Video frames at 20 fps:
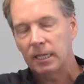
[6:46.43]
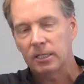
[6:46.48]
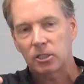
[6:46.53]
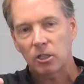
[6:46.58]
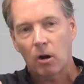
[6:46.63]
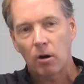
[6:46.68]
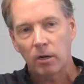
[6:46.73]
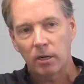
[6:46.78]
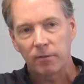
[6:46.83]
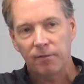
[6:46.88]
it's
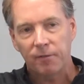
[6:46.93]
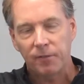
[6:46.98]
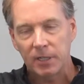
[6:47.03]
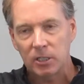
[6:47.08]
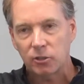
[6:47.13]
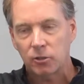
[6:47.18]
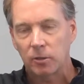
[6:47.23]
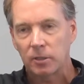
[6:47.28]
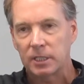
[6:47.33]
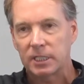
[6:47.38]

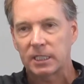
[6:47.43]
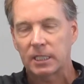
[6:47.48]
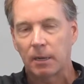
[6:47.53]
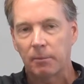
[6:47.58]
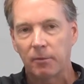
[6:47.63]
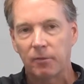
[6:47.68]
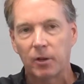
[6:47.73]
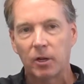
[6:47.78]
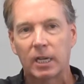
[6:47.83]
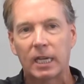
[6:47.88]
artificial, and
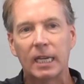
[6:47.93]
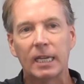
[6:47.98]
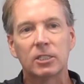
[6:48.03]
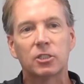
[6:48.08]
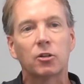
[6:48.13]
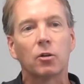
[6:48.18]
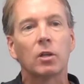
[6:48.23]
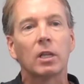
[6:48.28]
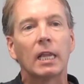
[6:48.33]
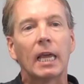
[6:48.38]
some of your
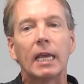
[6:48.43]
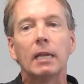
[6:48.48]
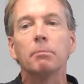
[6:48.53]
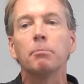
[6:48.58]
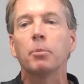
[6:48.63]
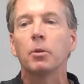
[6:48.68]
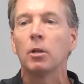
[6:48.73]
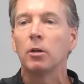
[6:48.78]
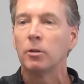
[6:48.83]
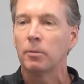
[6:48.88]
kids are
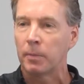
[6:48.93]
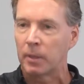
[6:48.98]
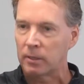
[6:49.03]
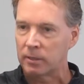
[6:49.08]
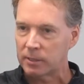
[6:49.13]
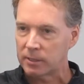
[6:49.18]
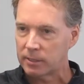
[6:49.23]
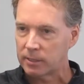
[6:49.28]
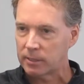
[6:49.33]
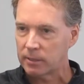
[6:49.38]
late
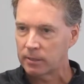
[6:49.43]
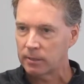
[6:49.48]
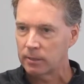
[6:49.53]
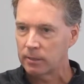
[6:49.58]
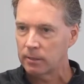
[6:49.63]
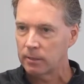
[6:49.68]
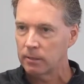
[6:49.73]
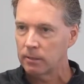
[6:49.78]
bloomers.